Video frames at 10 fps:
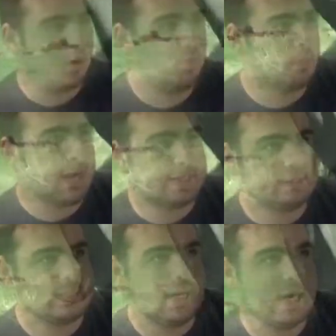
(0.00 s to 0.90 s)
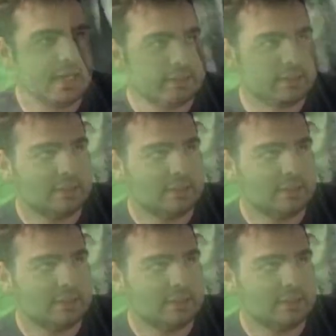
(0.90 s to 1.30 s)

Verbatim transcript: Oh my god!